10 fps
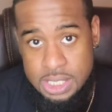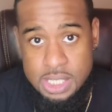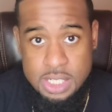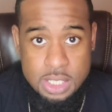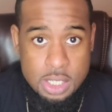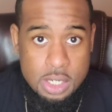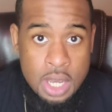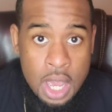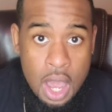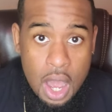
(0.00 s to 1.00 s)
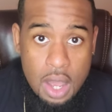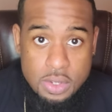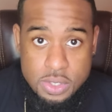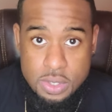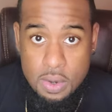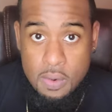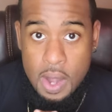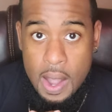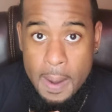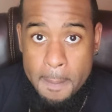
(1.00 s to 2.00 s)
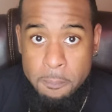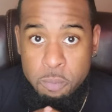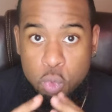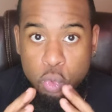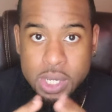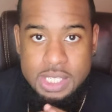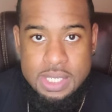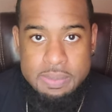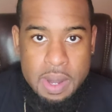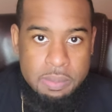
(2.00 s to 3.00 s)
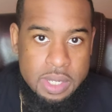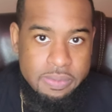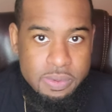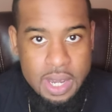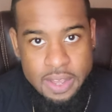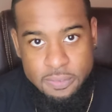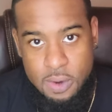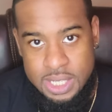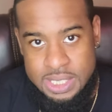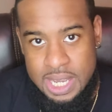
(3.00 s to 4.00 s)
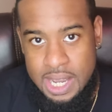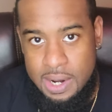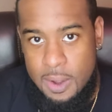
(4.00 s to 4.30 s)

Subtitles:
Genius here. Also, quick tip I'm gonna leave you guys before I sign